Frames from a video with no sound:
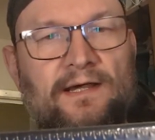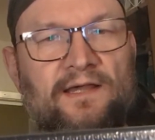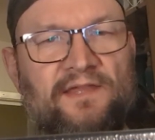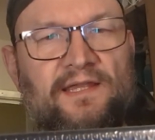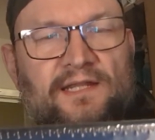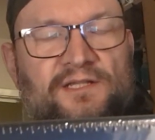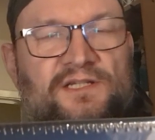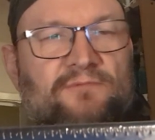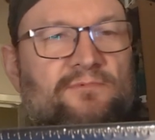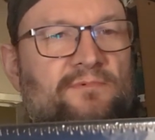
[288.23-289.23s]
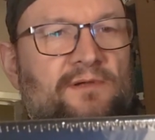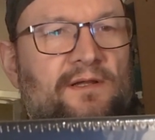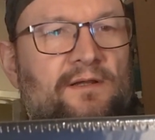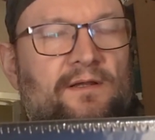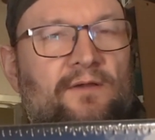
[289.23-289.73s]
I think it's
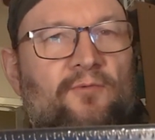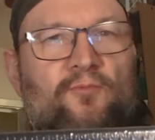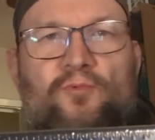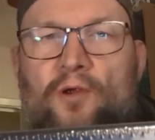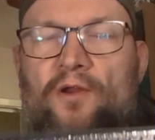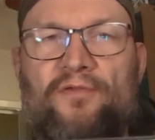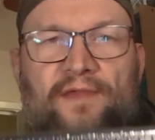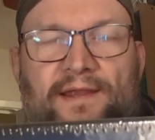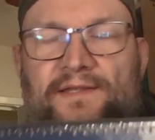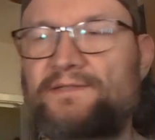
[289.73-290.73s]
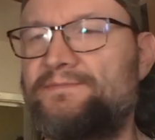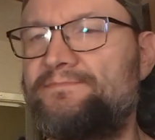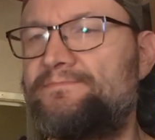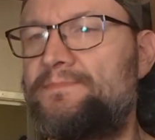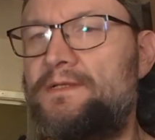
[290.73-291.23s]
worth it.
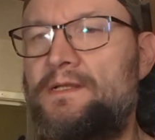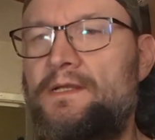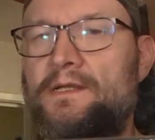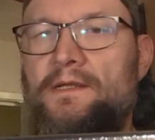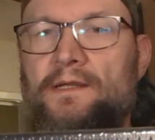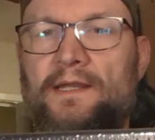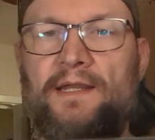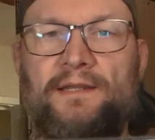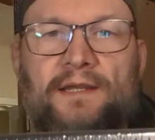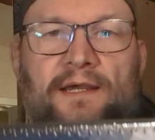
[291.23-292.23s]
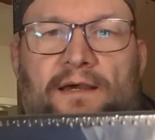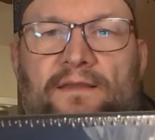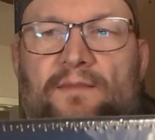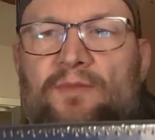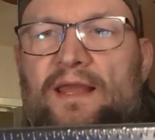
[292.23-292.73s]
And
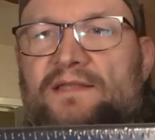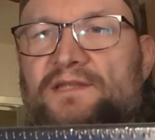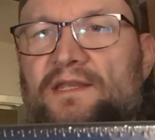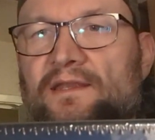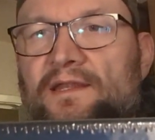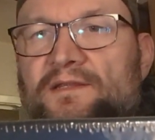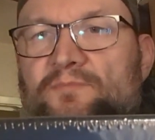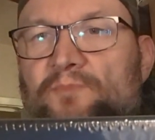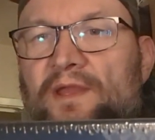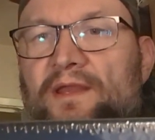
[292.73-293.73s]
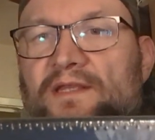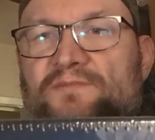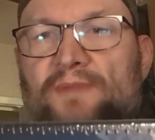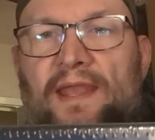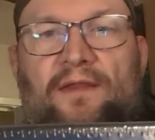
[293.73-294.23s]
the plastic it
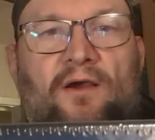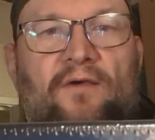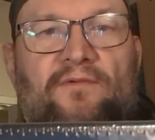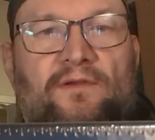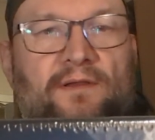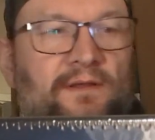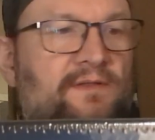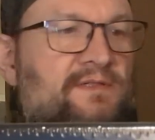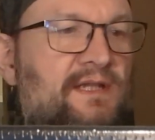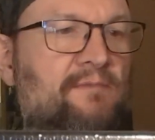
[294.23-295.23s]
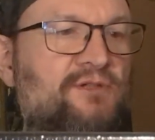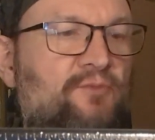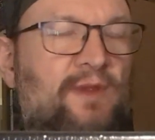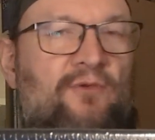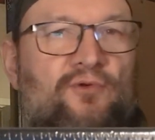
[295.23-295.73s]
is made of seems
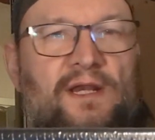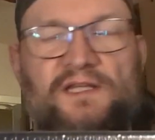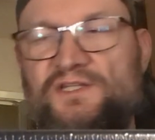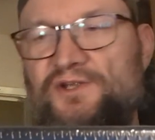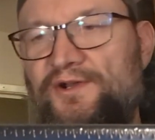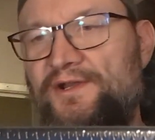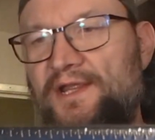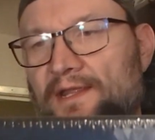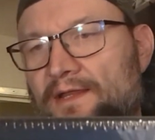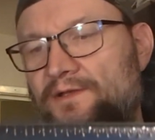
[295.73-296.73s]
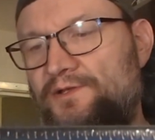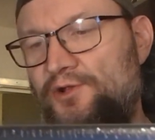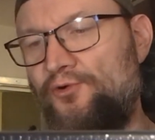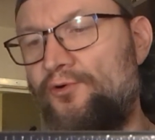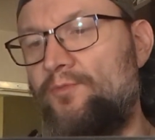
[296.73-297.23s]
to be really sturdy and
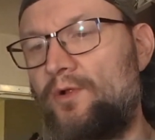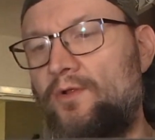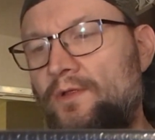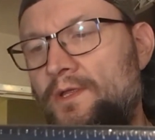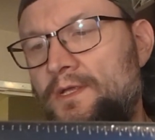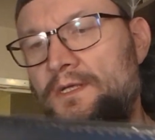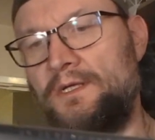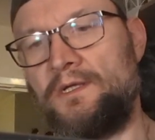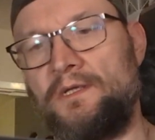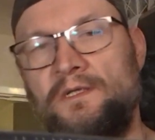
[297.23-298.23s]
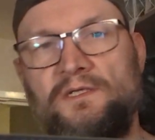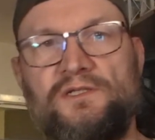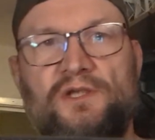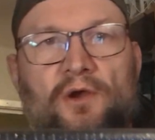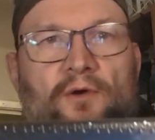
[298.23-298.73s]
durable,
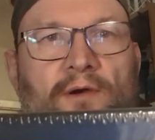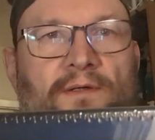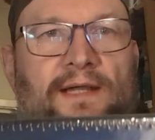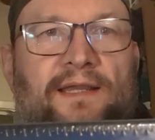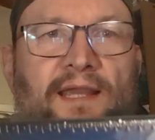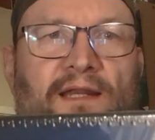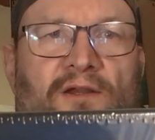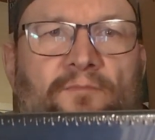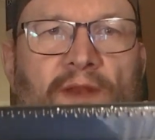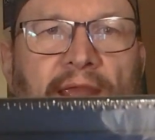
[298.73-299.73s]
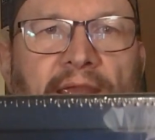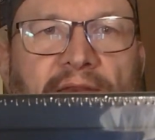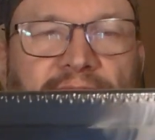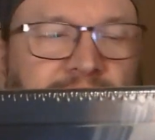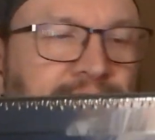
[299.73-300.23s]
so I can't complain.